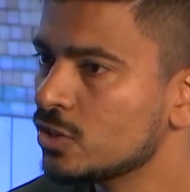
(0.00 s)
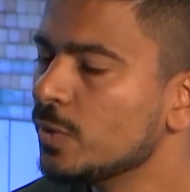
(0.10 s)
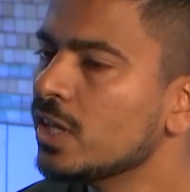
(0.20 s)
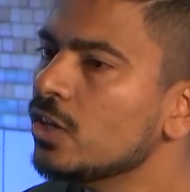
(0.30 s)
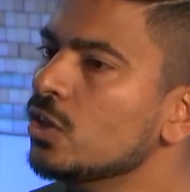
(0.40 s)

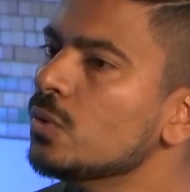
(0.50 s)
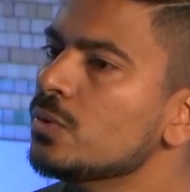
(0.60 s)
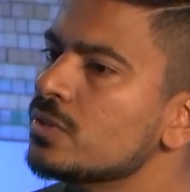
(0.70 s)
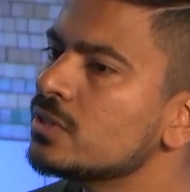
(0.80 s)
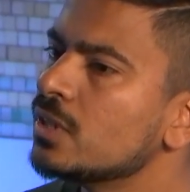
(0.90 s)
So we can
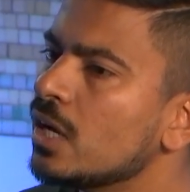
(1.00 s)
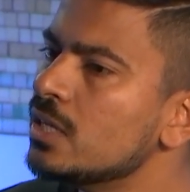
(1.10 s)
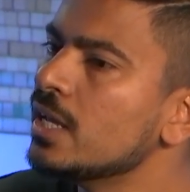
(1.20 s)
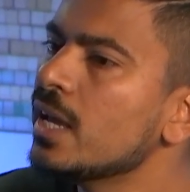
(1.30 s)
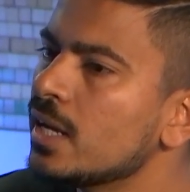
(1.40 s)
use our
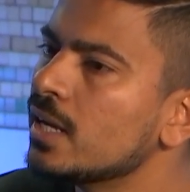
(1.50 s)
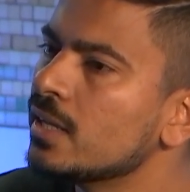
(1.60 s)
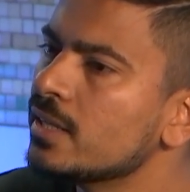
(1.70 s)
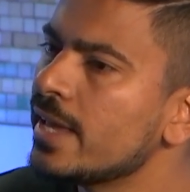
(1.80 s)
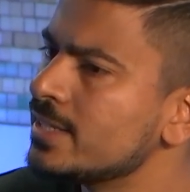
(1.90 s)

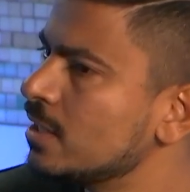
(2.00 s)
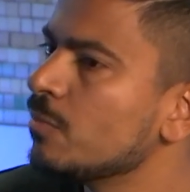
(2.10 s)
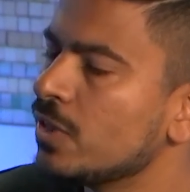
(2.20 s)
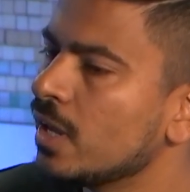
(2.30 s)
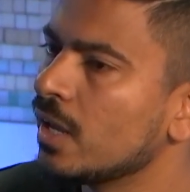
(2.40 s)
data as
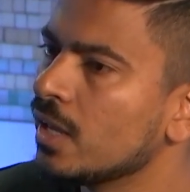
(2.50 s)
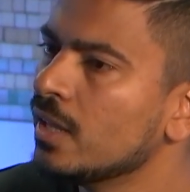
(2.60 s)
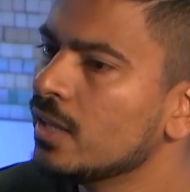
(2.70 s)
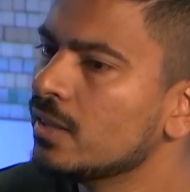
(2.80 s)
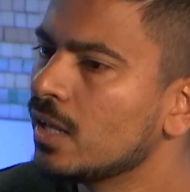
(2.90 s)
something
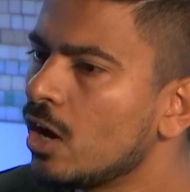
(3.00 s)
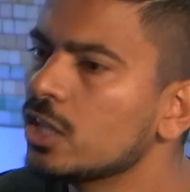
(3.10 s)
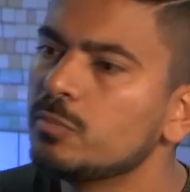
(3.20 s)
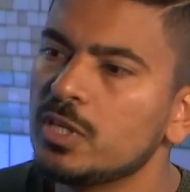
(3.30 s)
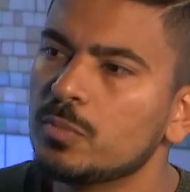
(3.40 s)
that
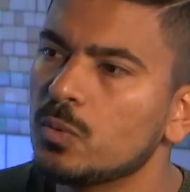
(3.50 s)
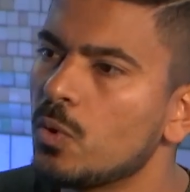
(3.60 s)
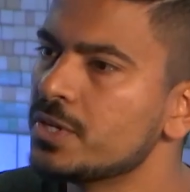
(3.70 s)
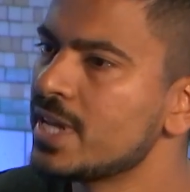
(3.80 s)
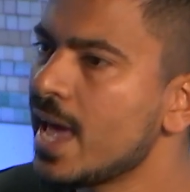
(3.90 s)
other people
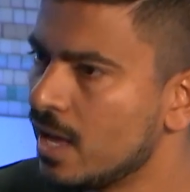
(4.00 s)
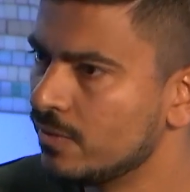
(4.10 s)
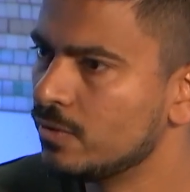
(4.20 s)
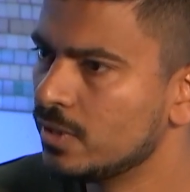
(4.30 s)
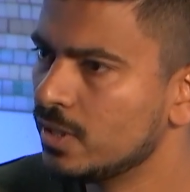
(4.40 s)
won't have